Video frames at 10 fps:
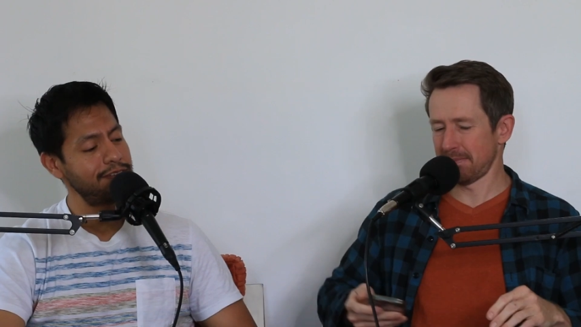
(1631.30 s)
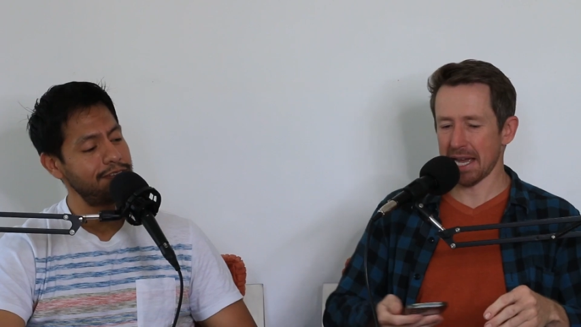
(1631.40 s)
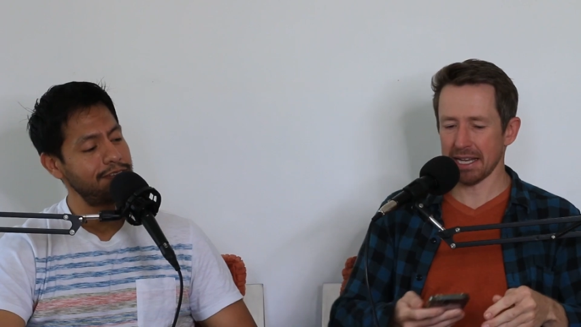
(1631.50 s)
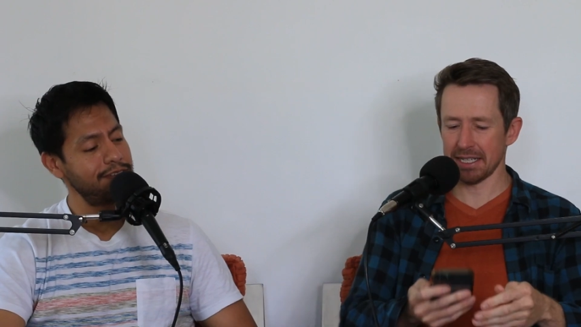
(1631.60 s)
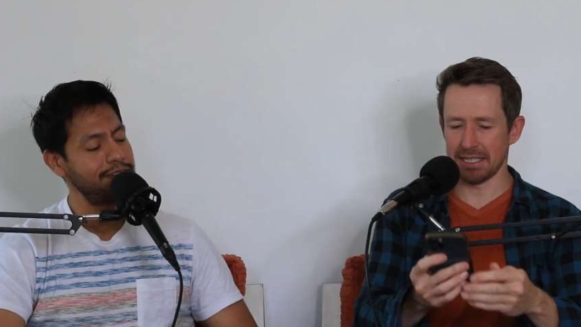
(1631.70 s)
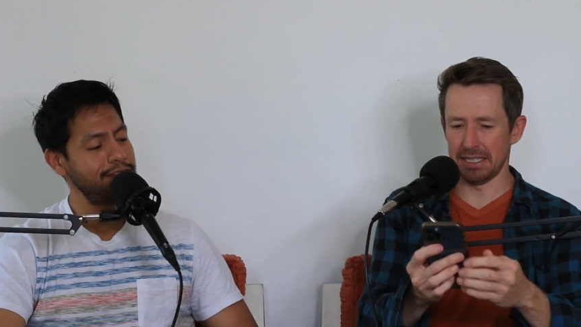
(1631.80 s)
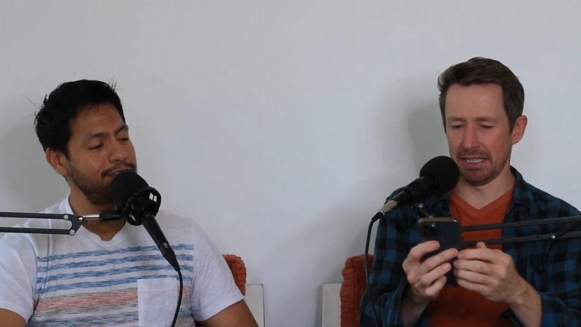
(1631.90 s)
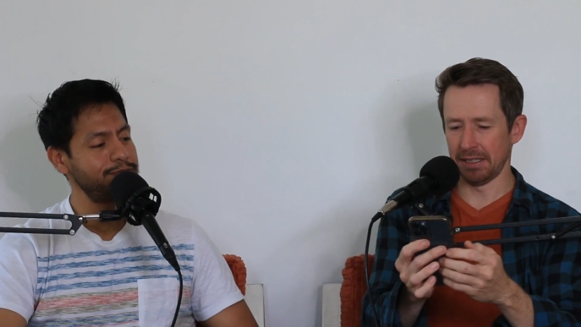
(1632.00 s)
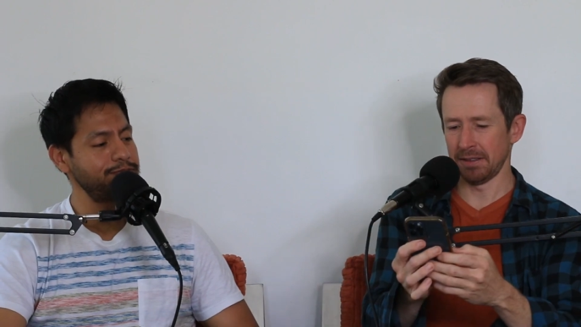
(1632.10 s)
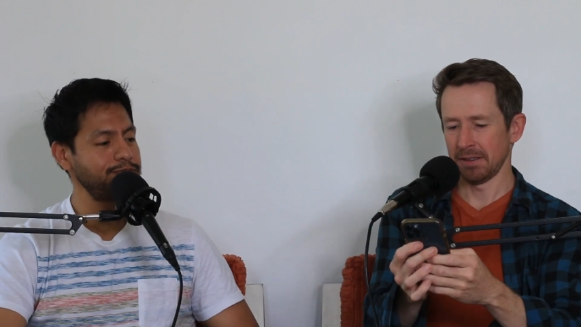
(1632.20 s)

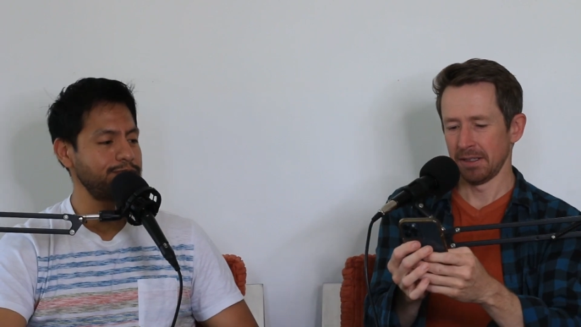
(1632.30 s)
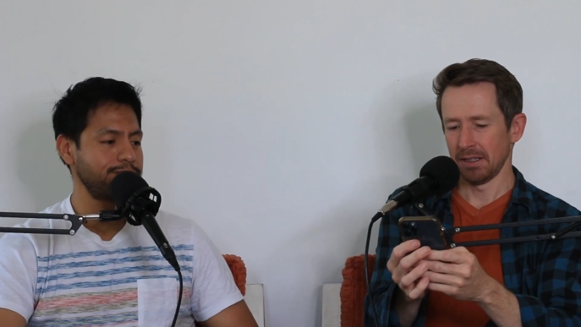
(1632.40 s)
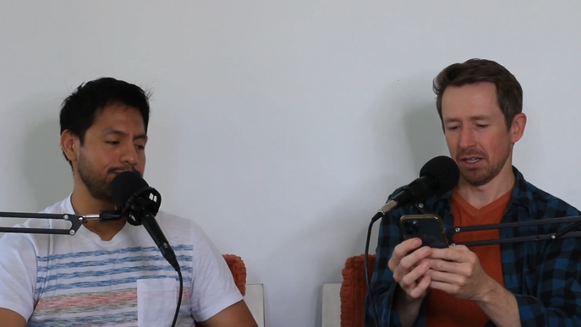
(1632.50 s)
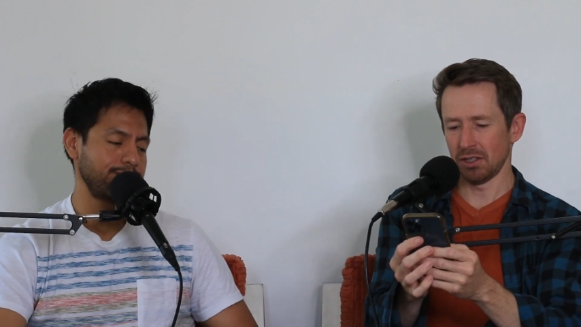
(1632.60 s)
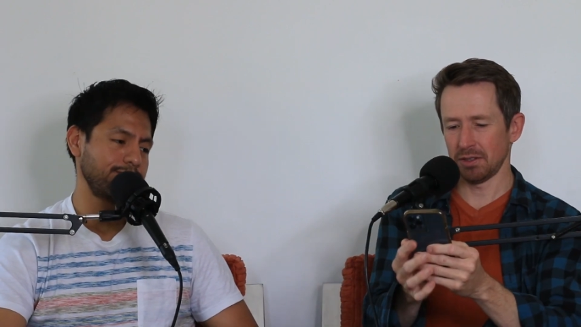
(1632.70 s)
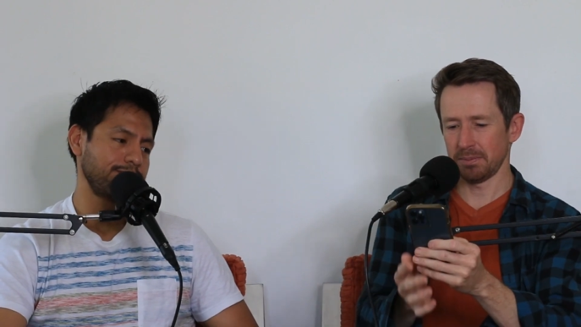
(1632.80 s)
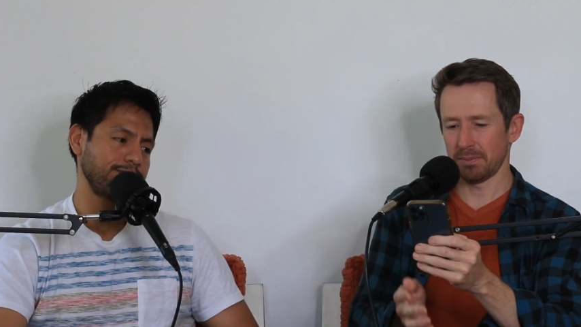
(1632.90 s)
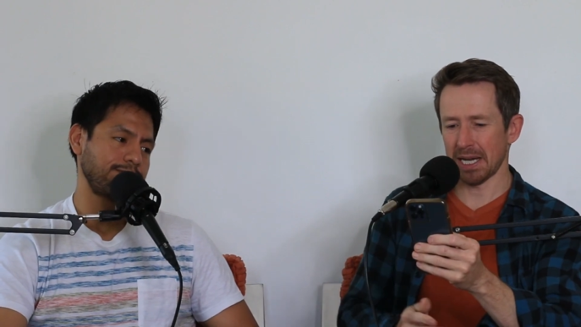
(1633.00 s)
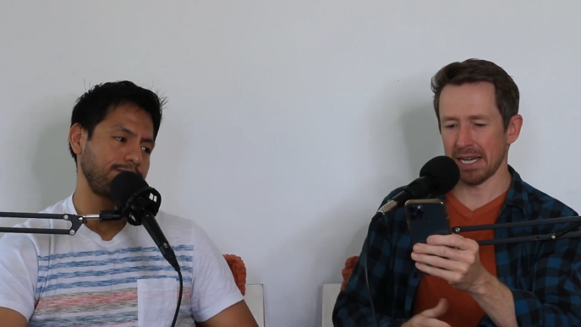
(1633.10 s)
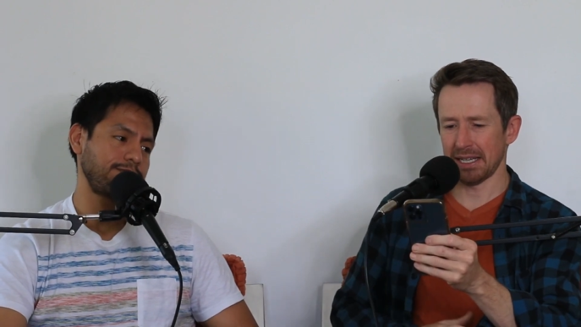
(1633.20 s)
Speaker 1: magazine owned
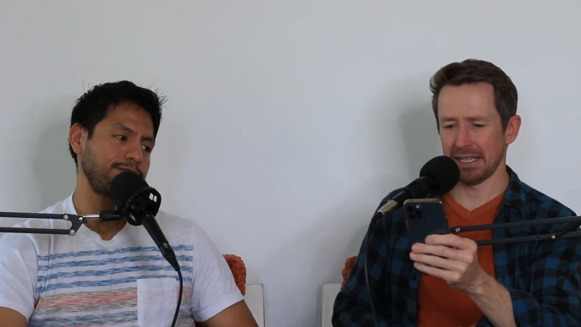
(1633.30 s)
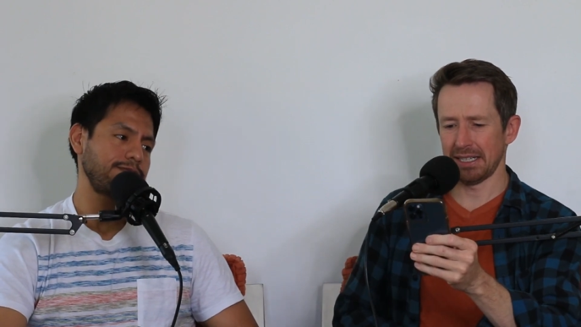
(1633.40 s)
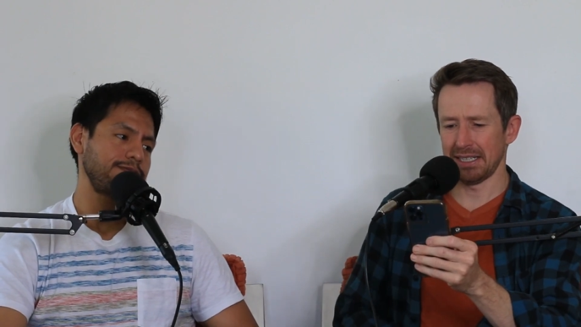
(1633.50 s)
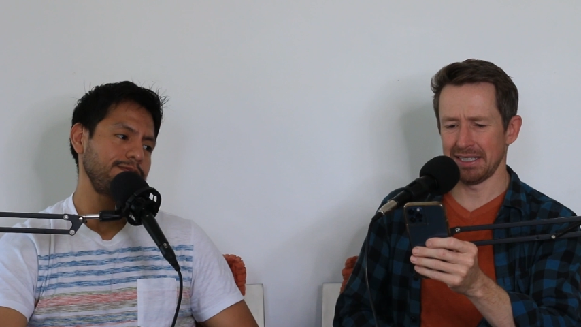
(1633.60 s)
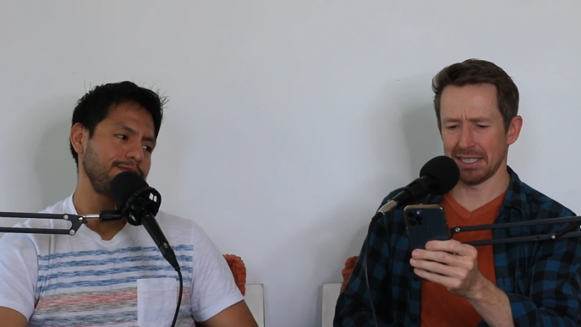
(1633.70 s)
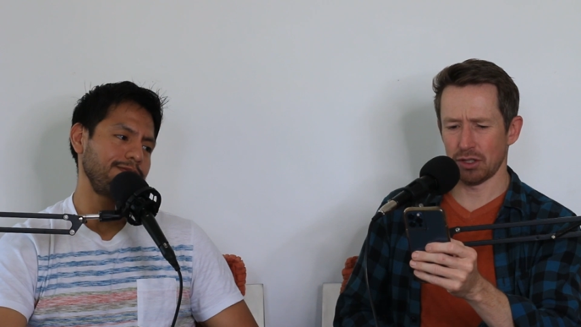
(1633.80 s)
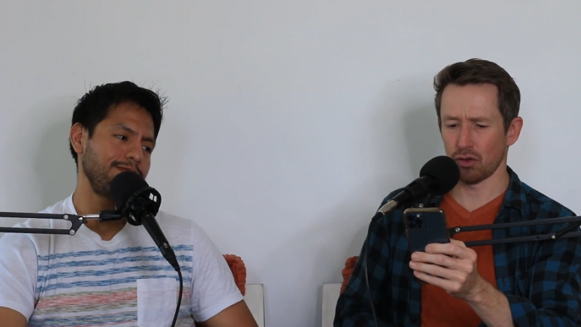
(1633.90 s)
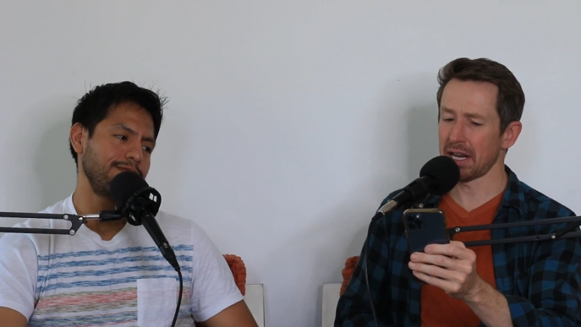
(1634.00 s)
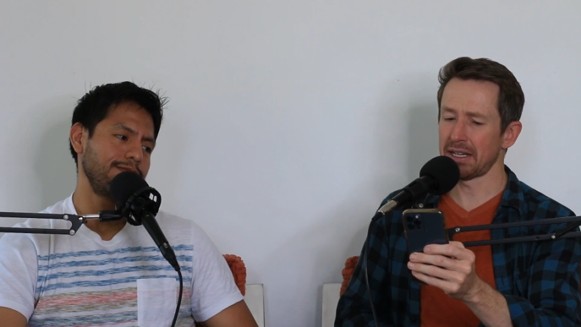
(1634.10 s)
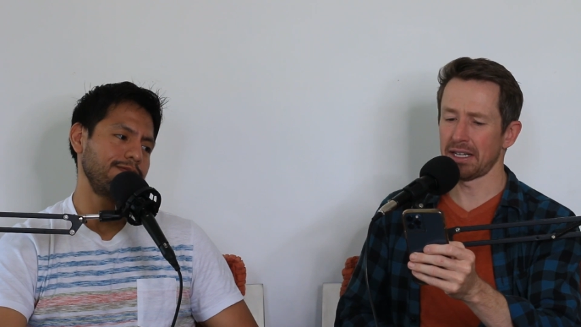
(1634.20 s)
by
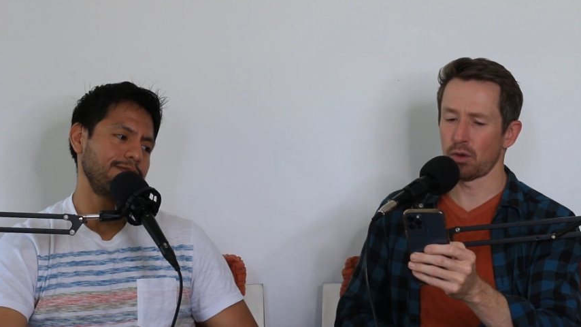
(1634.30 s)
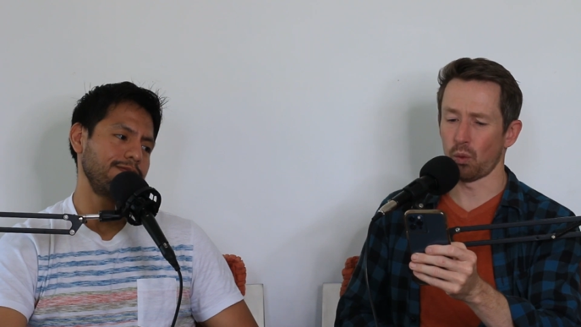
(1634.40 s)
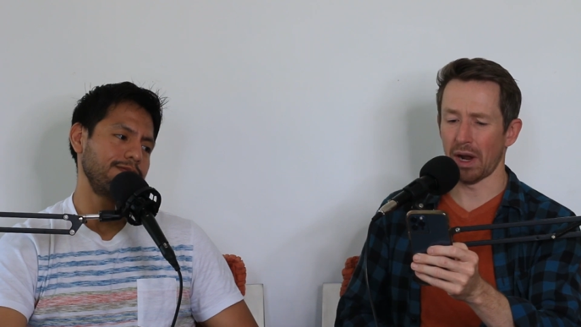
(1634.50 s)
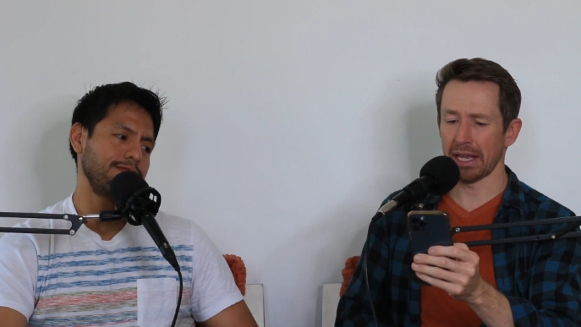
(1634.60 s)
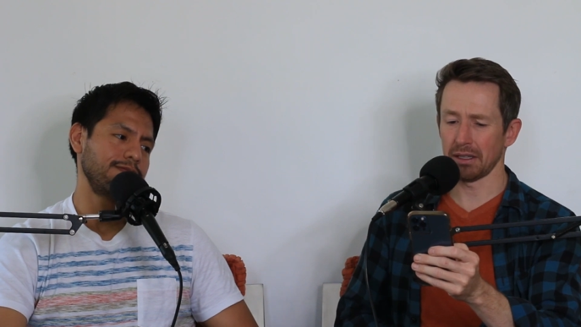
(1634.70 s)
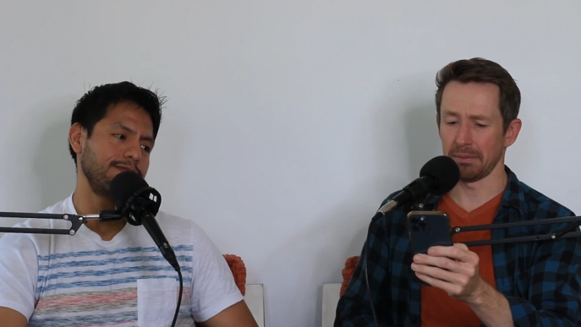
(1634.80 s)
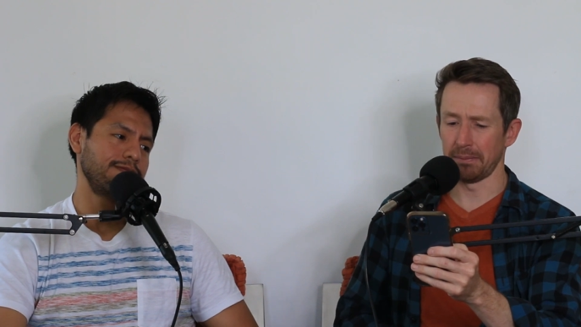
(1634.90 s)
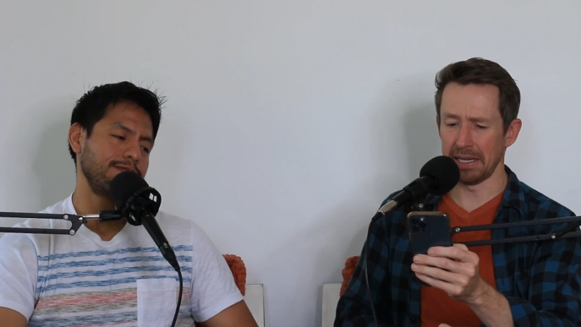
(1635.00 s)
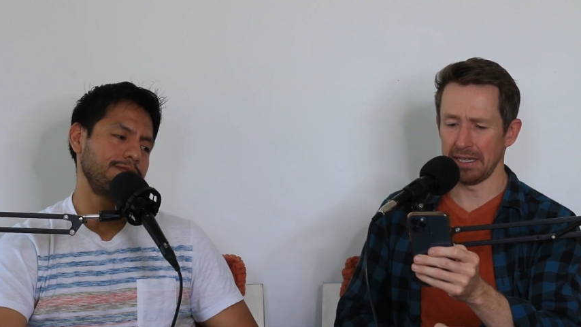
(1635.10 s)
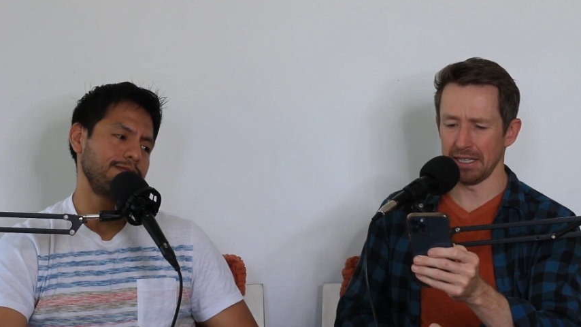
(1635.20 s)
Integrated Whale
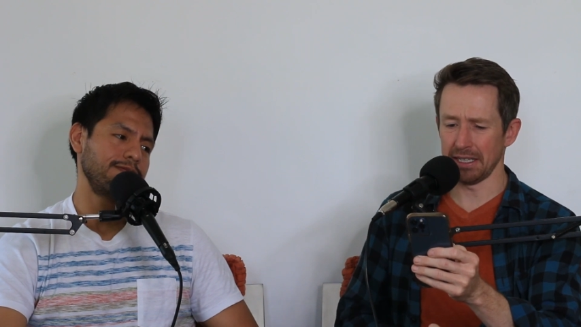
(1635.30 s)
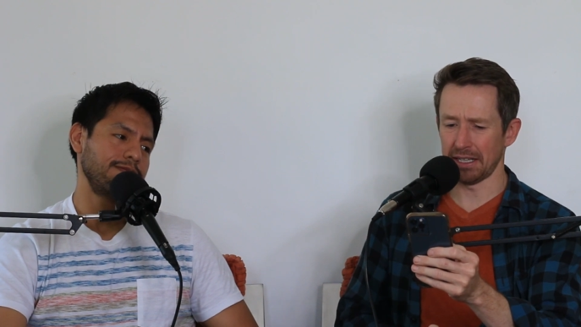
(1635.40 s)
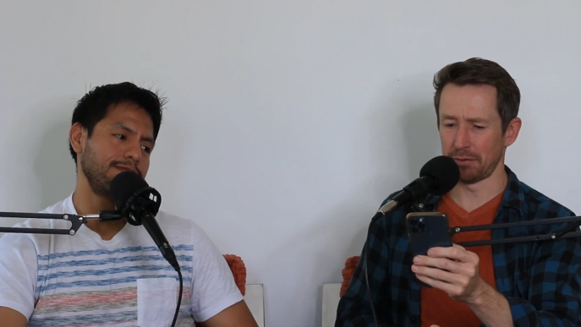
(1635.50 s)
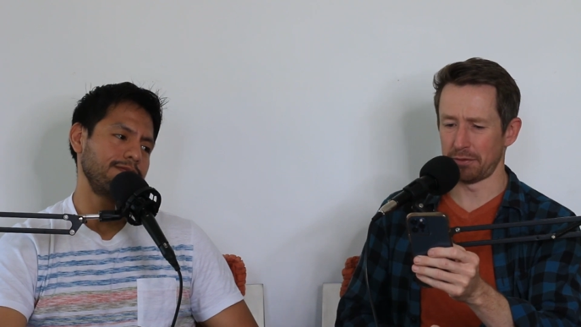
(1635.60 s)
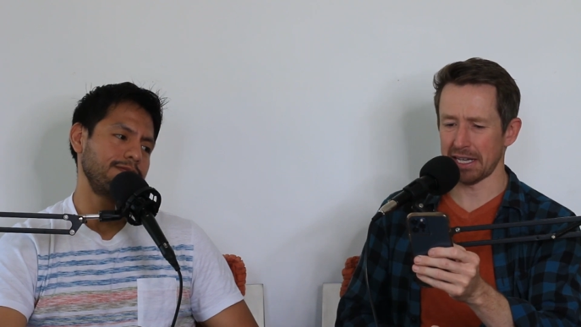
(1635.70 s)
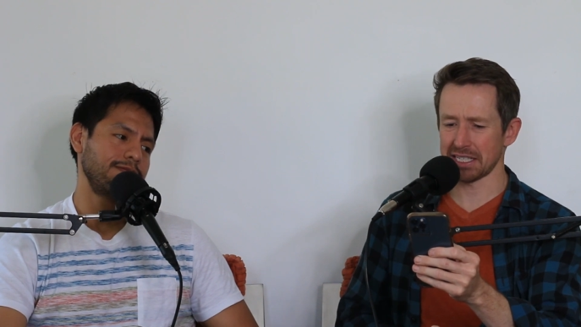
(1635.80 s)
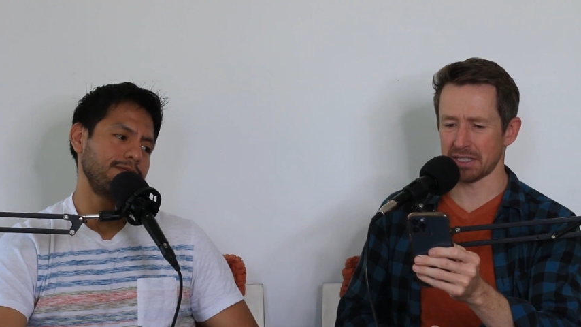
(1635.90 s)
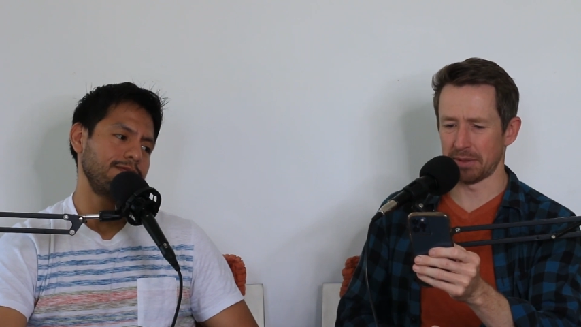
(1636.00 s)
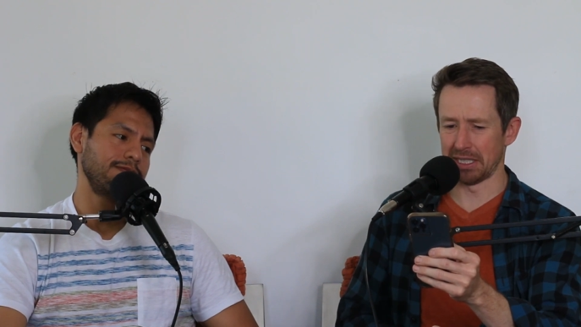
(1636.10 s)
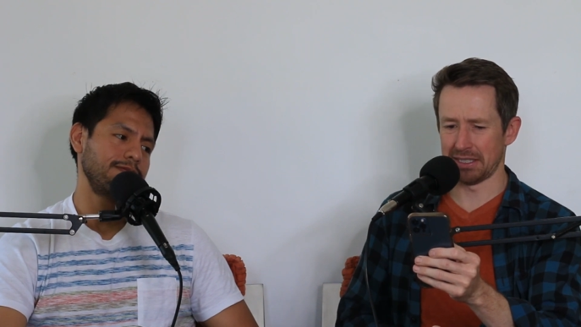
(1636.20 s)
Media
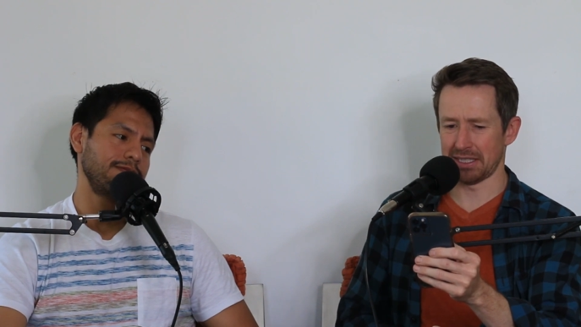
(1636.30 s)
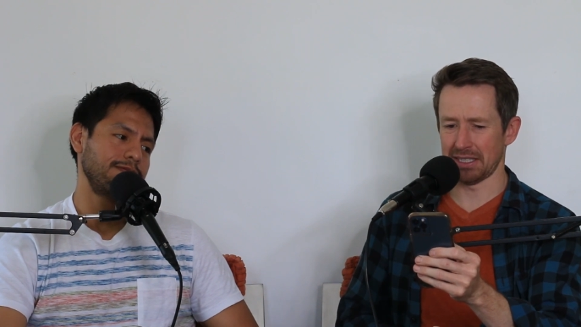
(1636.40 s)
Investments